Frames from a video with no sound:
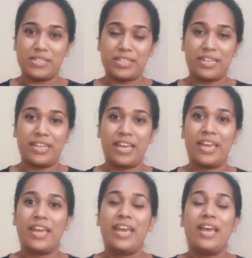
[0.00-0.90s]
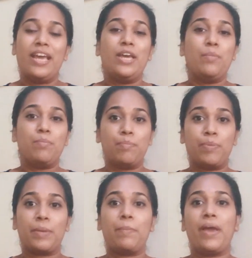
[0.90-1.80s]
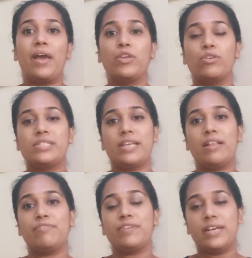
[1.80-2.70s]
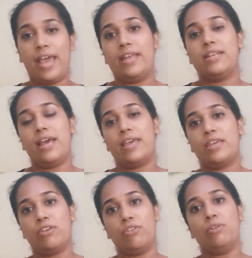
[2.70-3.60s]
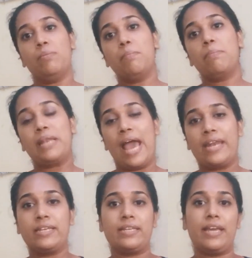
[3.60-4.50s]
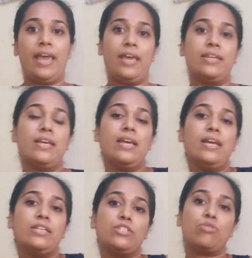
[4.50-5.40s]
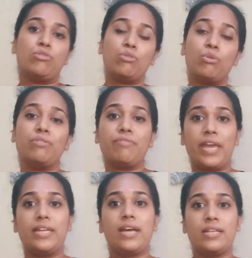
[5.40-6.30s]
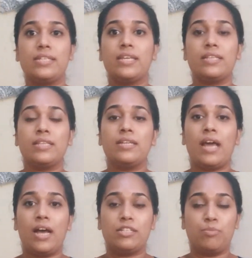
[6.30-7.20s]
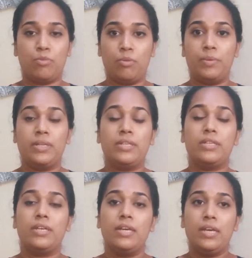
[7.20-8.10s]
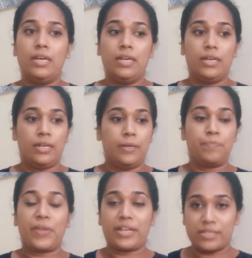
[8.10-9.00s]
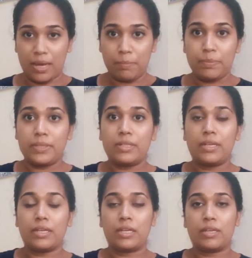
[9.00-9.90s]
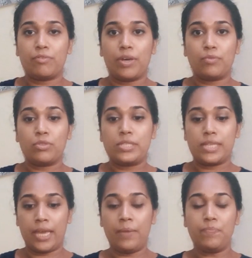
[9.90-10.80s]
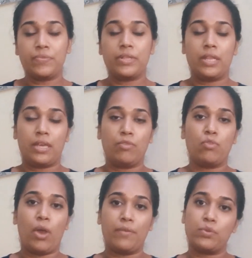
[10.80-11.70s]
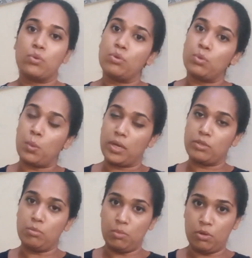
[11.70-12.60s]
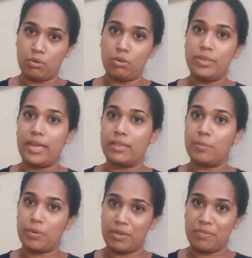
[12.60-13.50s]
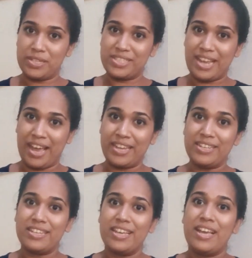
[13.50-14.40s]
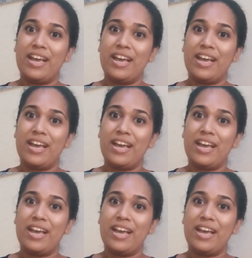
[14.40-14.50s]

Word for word: basically prepare yourself ahead, like, you know, plan it ahead. So don't wait until the last moment. Example, if I would say, like, if you have to go to work tomorrow, then the previous night,